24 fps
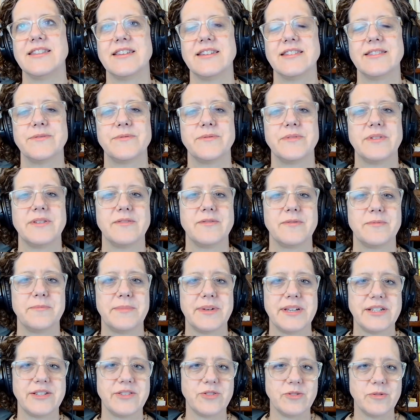That's one of
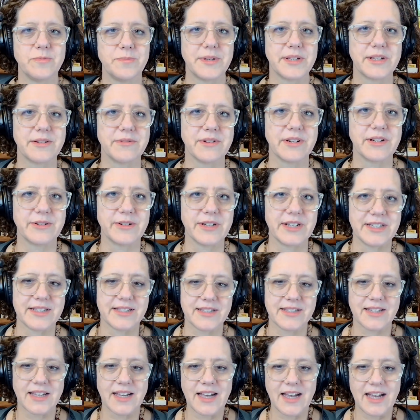my two big
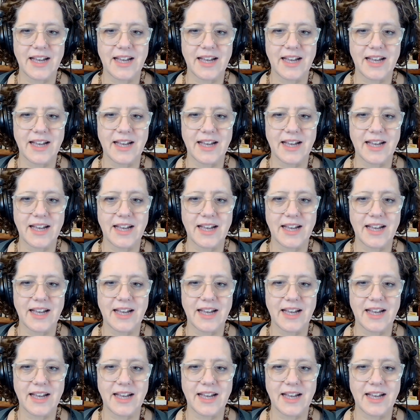regrets.